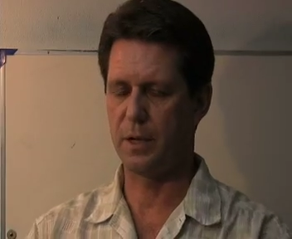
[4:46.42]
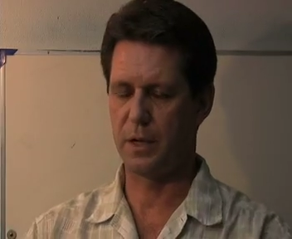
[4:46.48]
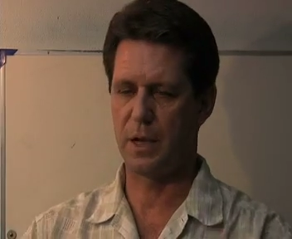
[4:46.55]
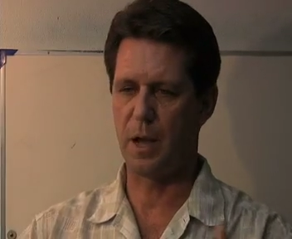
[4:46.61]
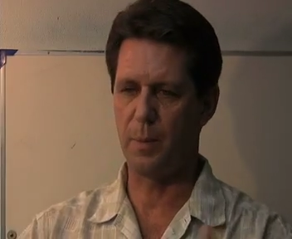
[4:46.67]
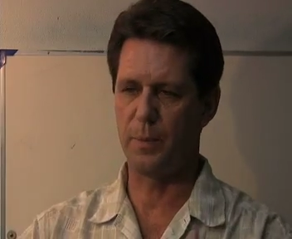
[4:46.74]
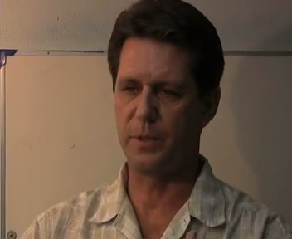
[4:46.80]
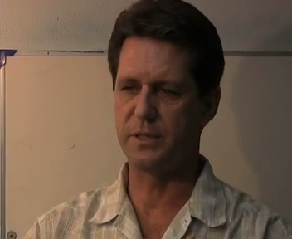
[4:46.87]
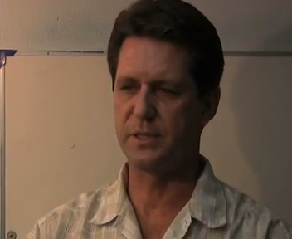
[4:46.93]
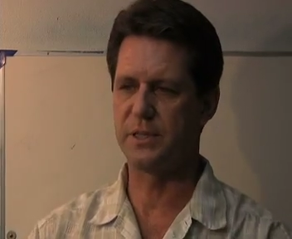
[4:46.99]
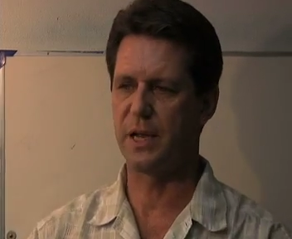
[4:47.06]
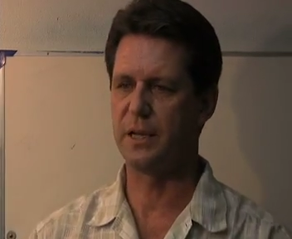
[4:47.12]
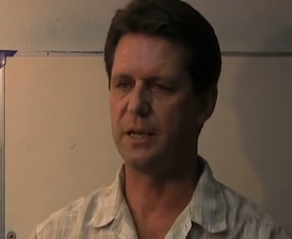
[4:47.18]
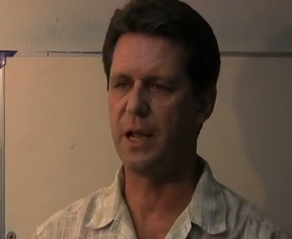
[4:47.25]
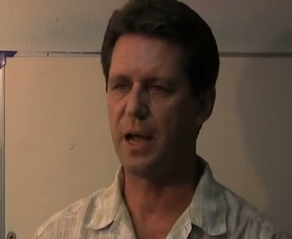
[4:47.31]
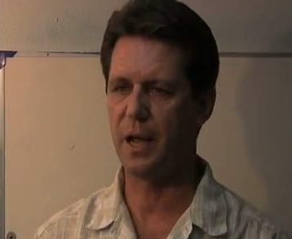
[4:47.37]
come and
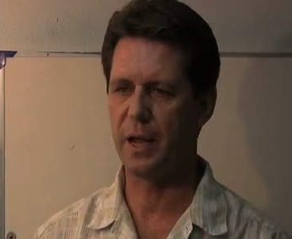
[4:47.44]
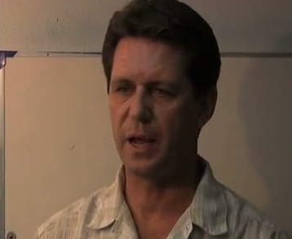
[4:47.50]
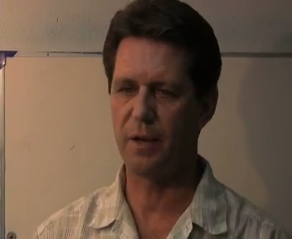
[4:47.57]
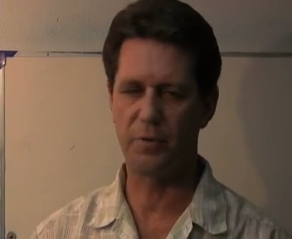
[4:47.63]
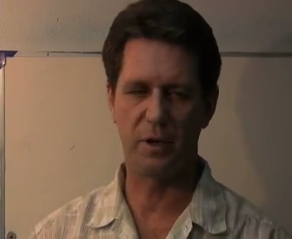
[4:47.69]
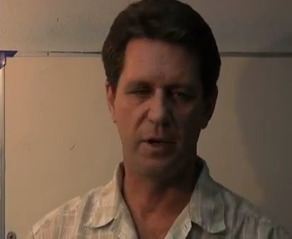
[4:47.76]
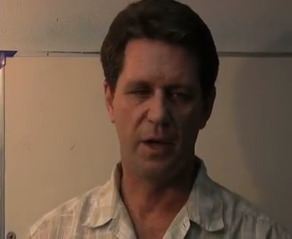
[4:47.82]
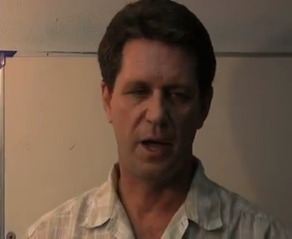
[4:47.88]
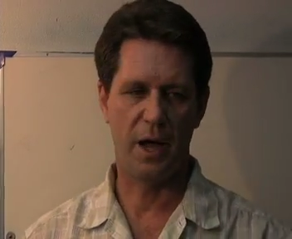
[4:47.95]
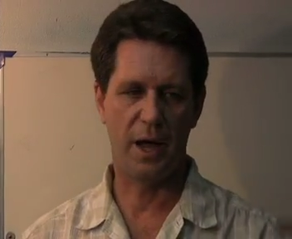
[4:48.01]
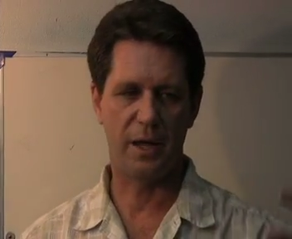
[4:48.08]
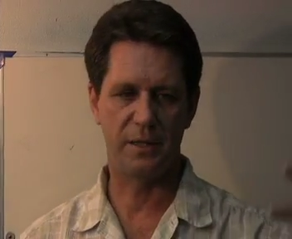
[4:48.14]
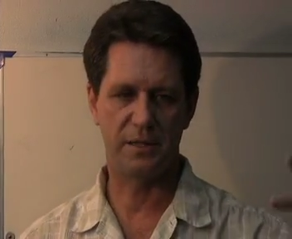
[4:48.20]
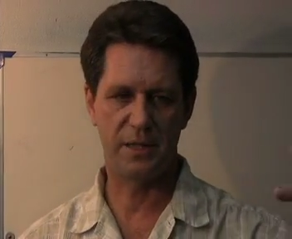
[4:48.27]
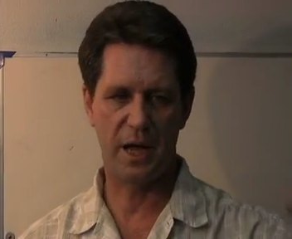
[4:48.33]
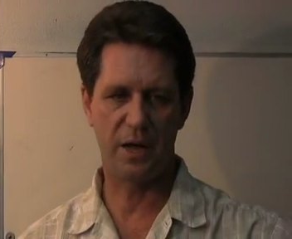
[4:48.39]
said, yeah, I have
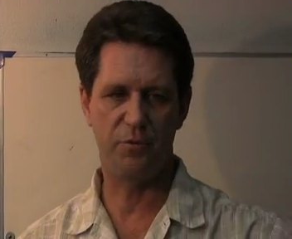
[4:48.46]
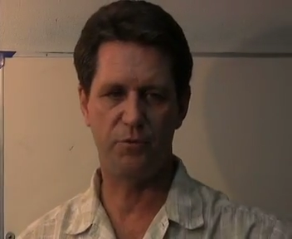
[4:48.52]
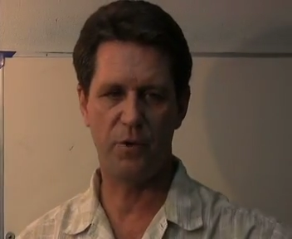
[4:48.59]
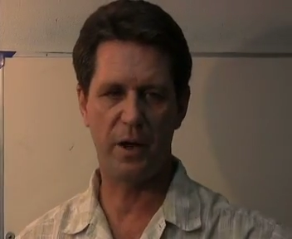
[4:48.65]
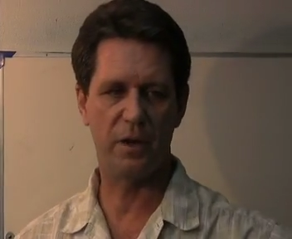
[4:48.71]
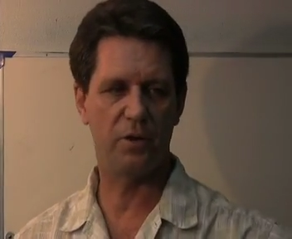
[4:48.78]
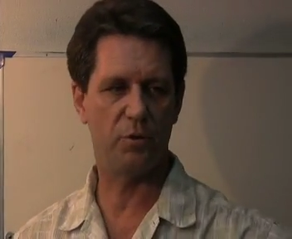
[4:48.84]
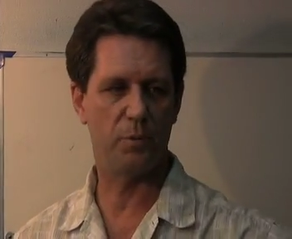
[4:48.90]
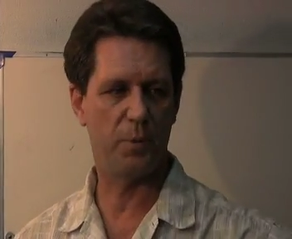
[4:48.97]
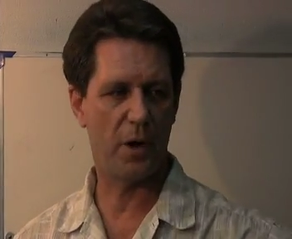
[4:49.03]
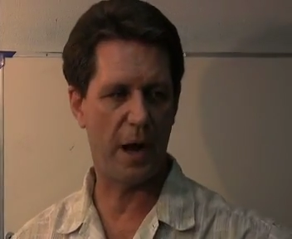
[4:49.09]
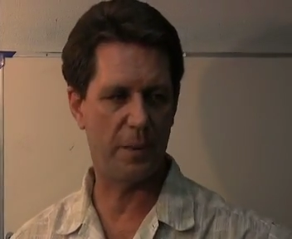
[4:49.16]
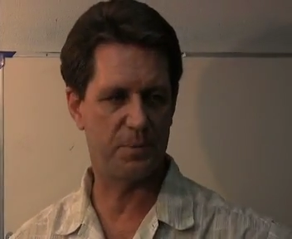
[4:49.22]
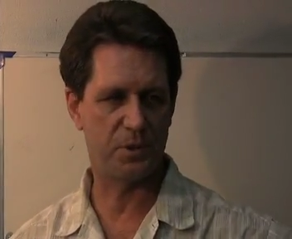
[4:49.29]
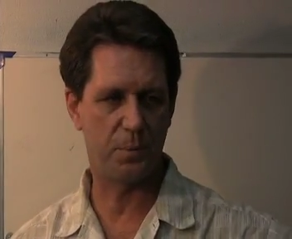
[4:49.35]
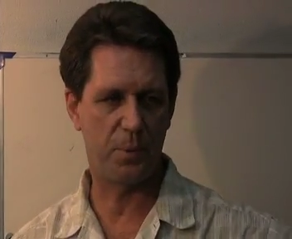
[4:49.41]
a Thai friend or
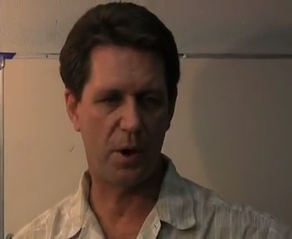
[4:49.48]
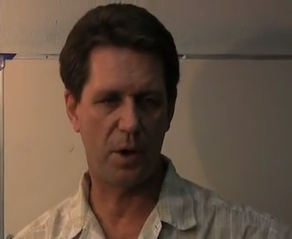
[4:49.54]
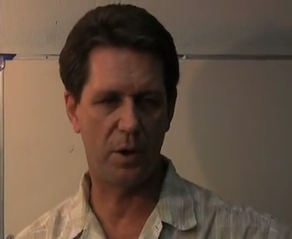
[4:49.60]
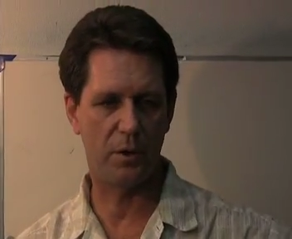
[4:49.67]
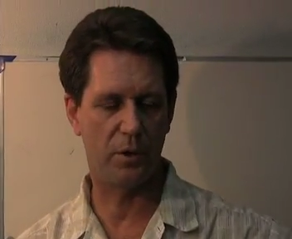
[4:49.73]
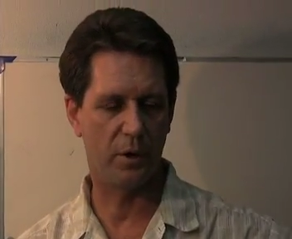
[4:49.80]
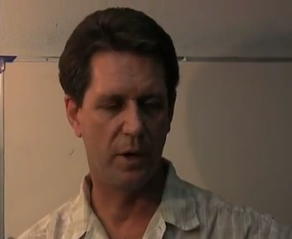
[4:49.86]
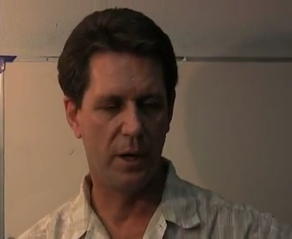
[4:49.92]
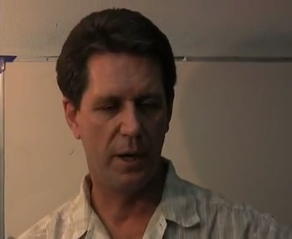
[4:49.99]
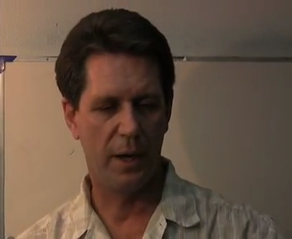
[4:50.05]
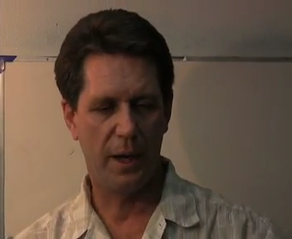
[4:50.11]
perhaps a partner,